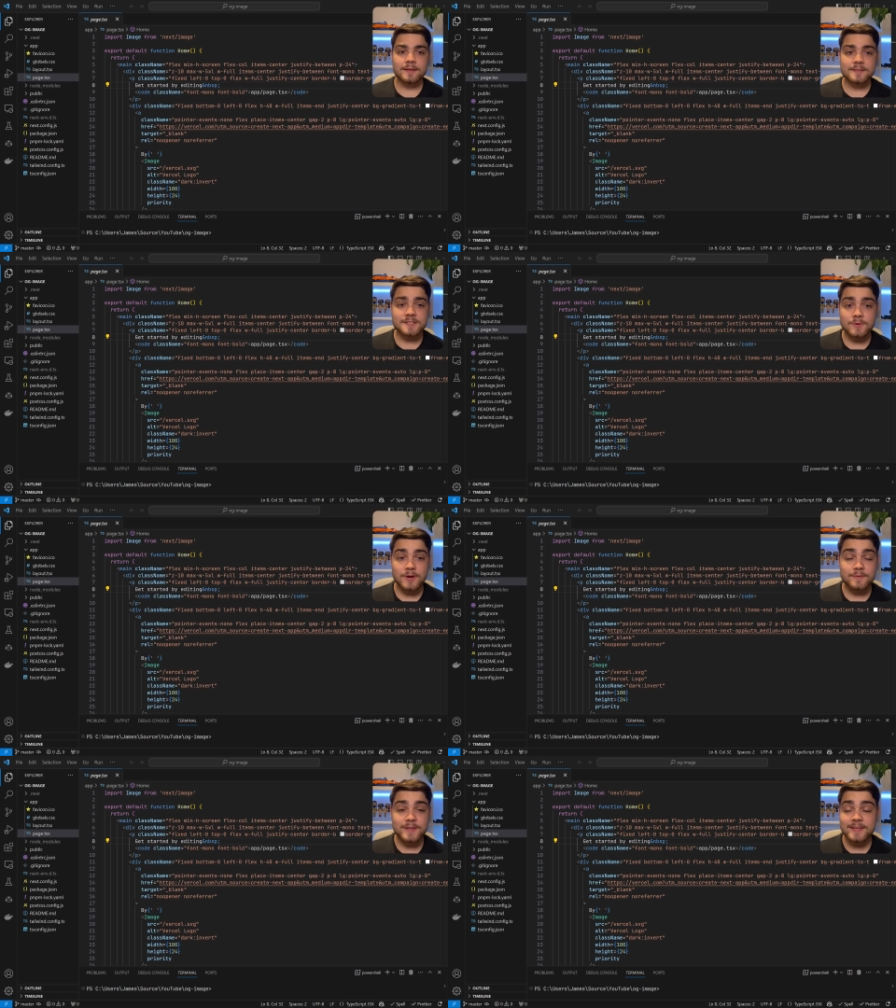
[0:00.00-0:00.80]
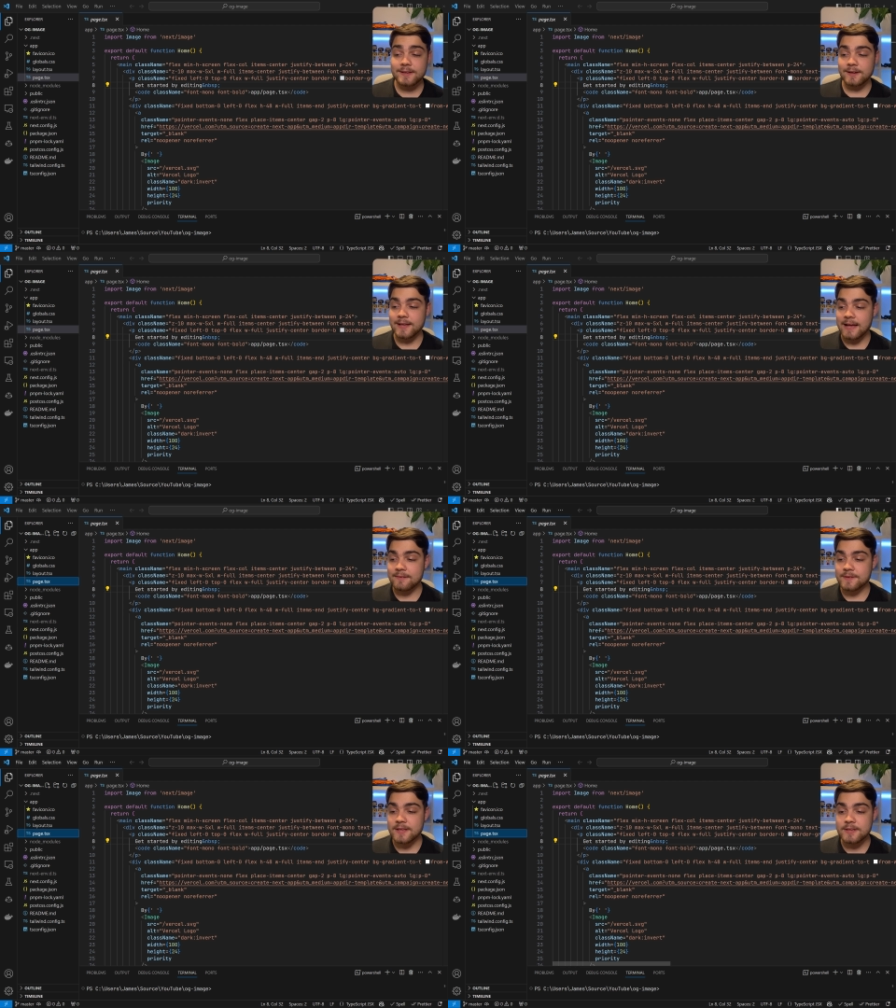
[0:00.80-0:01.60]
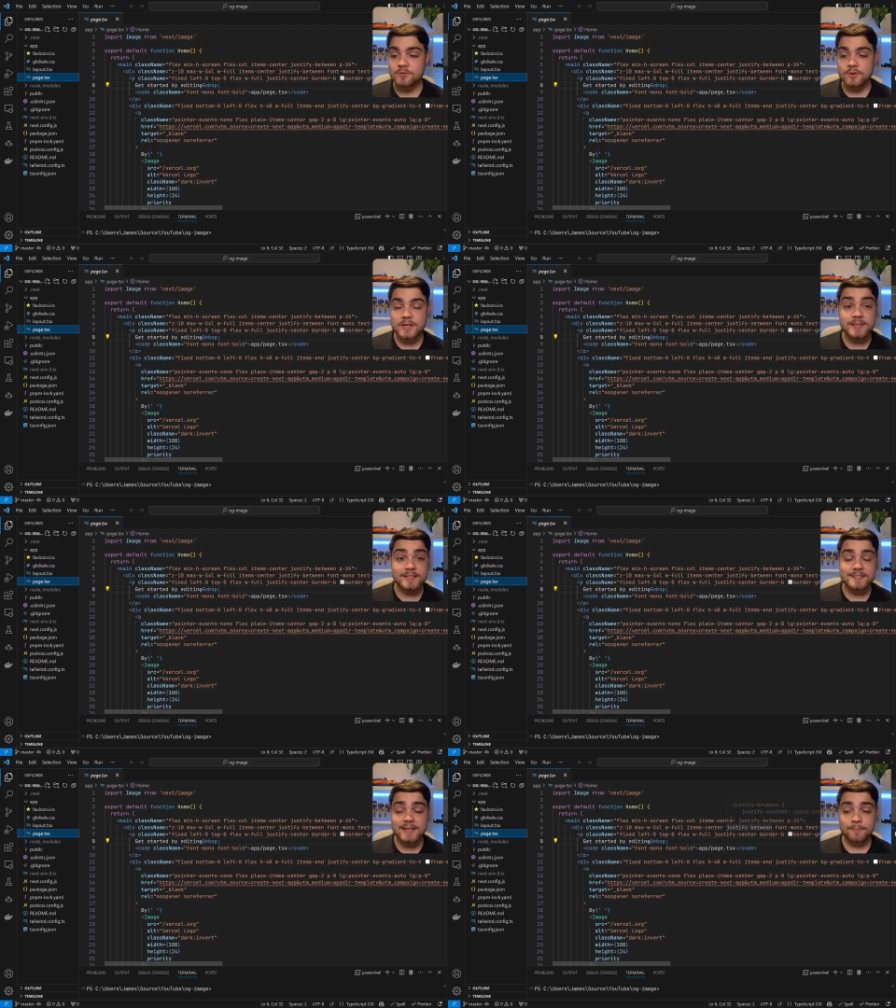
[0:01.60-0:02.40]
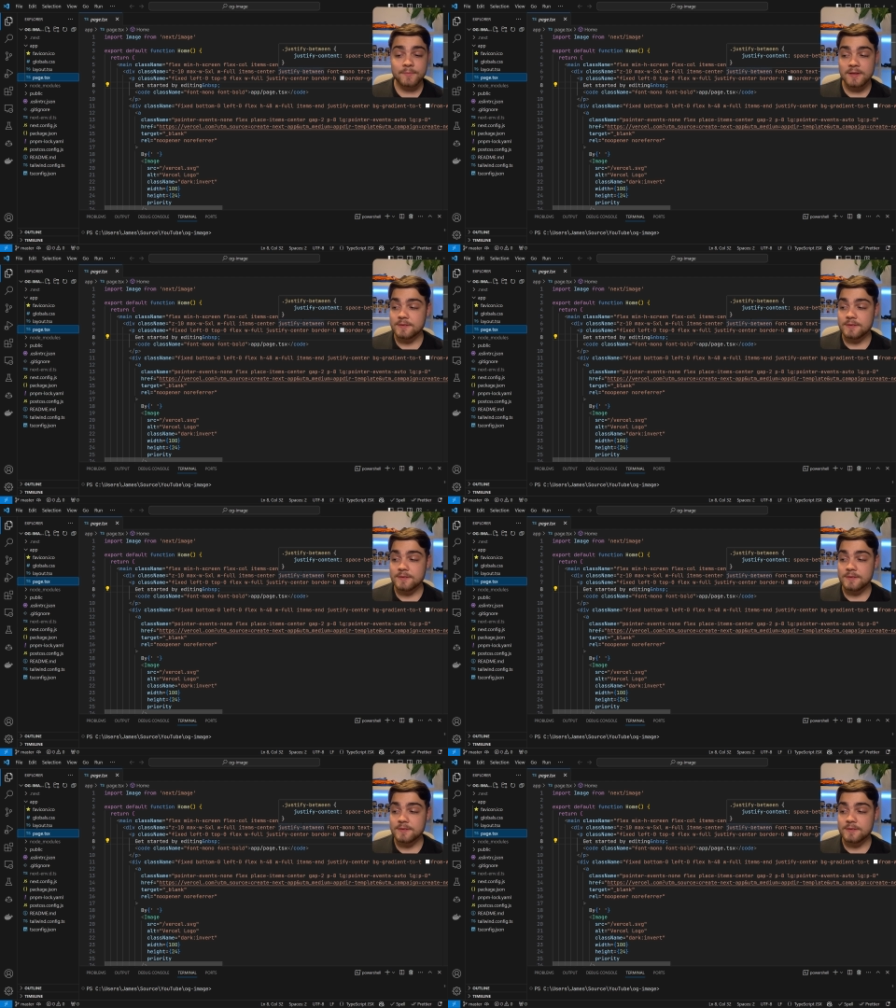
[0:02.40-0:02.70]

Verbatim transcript: So over here I have a Create Next app